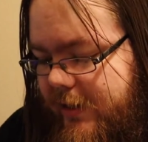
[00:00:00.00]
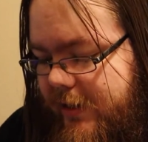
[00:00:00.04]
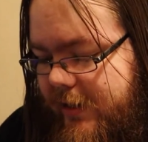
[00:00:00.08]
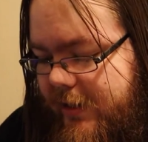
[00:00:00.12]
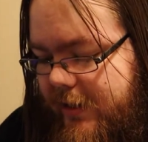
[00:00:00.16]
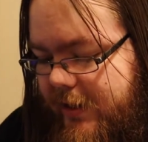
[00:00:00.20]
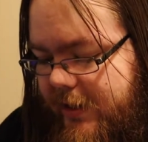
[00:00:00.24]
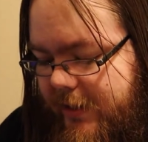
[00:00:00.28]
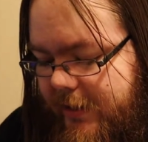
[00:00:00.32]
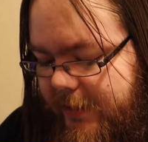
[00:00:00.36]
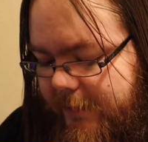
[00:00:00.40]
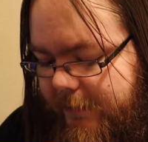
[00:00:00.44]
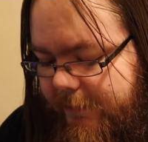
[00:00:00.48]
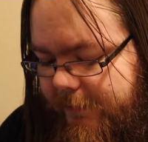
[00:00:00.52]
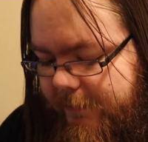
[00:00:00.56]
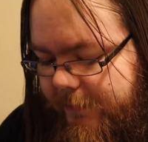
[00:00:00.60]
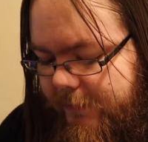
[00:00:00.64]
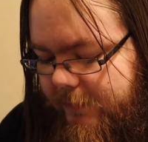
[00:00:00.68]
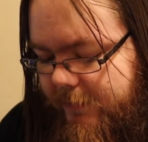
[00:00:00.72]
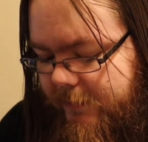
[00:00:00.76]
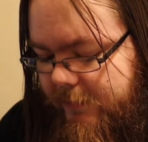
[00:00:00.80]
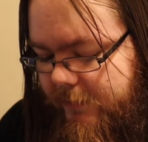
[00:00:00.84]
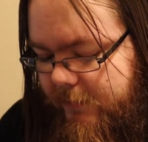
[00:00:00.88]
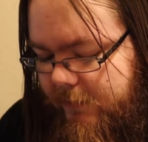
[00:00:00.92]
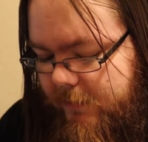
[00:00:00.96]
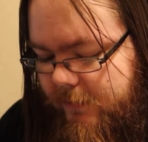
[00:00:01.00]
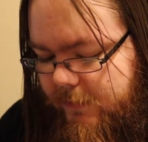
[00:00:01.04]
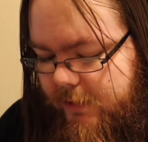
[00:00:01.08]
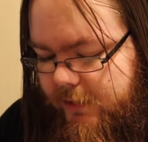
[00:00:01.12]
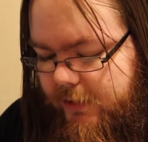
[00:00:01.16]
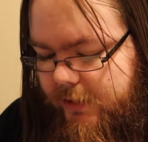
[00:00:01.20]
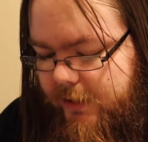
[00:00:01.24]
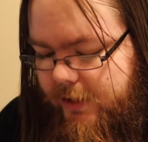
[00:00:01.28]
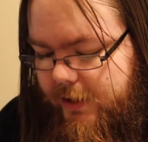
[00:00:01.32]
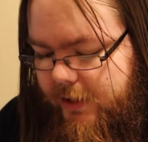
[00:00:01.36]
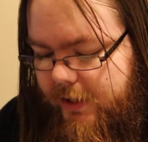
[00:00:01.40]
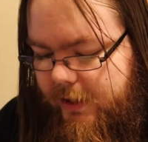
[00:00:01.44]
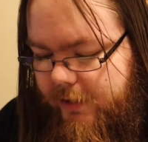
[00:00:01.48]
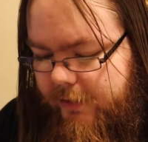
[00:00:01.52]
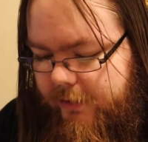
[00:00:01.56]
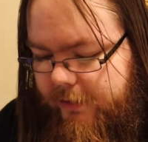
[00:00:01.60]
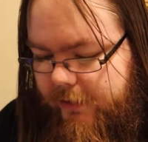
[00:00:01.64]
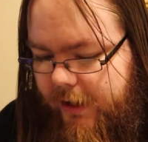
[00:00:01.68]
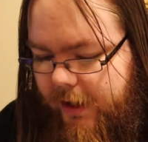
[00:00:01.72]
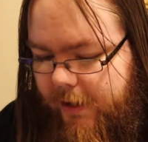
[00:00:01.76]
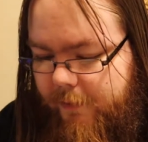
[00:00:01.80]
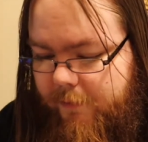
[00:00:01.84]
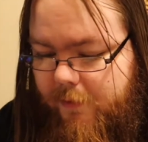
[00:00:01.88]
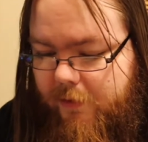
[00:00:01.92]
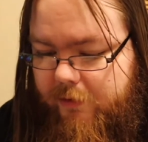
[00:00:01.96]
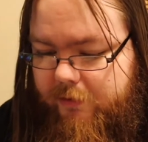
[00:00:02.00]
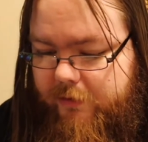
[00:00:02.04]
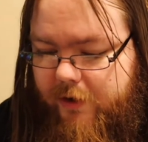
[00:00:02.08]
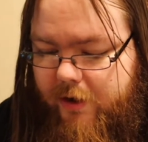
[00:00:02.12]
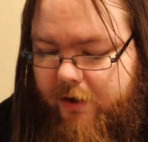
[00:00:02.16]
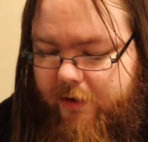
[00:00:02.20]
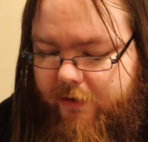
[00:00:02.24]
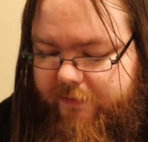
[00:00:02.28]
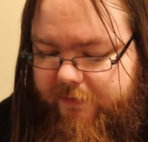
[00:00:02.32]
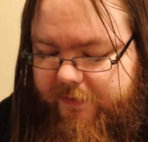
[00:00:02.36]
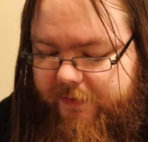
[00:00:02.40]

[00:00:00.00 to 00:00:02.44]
I won't know